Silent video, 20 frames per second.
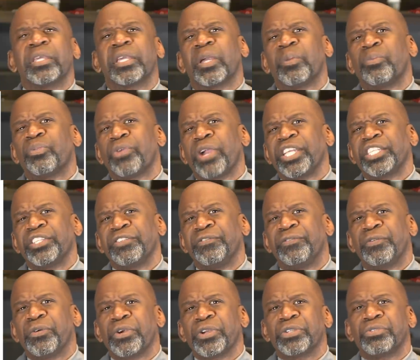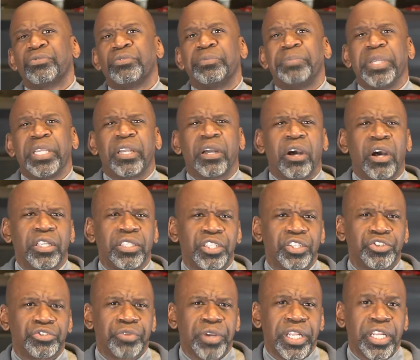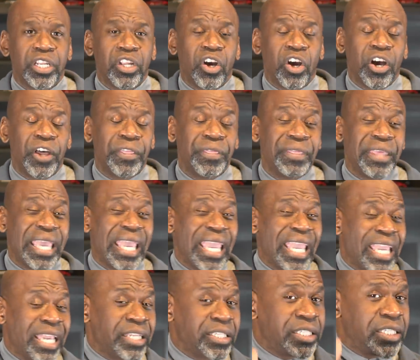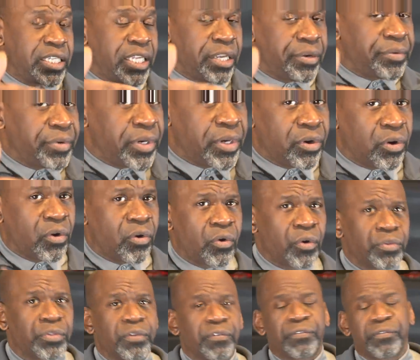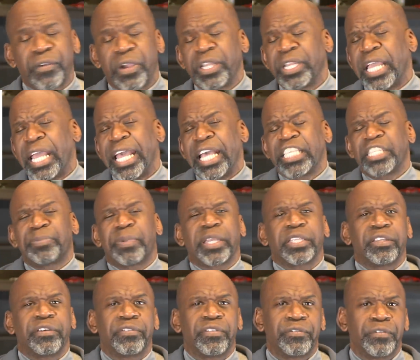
the compression force would be concentrated on the anterior or the front aspect of the